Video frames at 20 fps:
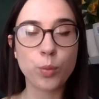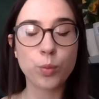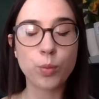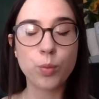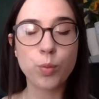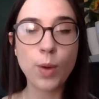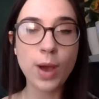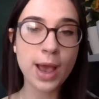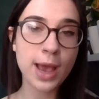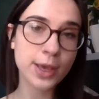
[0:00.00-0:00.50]

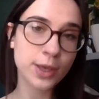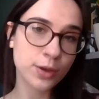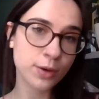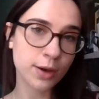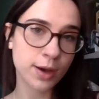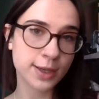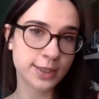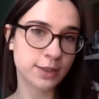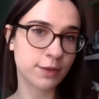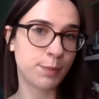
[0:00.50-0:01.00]
where you
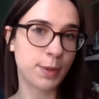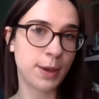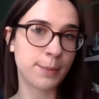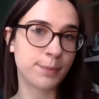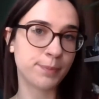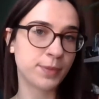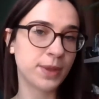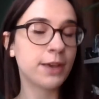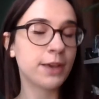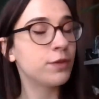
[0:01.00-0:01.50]
guys have
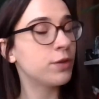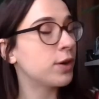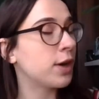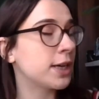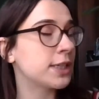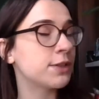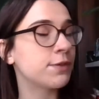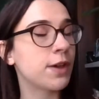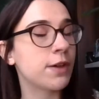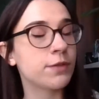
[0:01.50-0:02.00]
been, if you
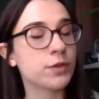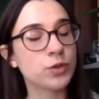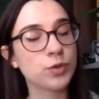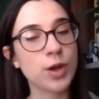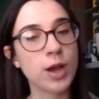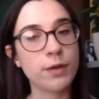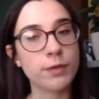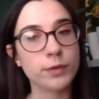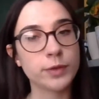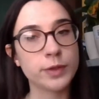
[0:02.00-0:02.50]
guys have ever
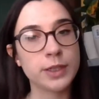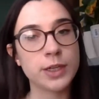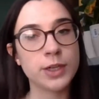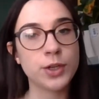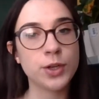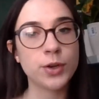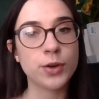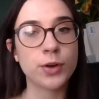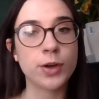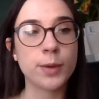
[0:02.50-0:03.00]
travelled in
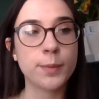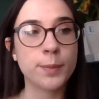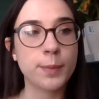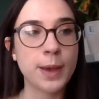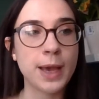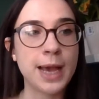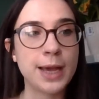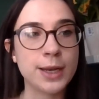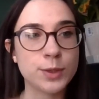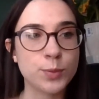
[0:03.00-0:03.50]
Europe,
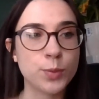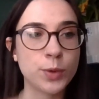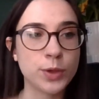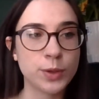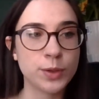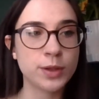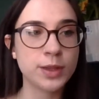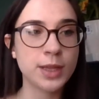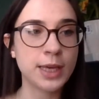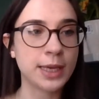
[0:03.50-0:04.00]
and
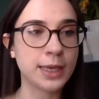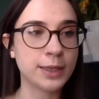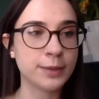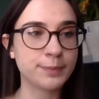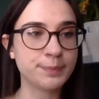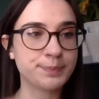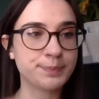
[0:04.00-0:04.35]
what you think.